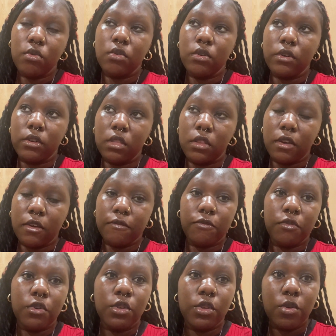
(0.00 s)
or
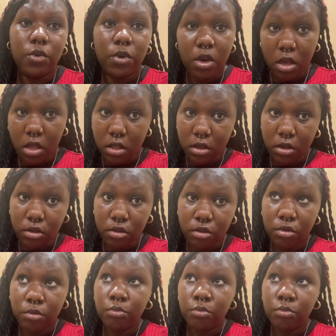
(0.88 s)
looking for a new college.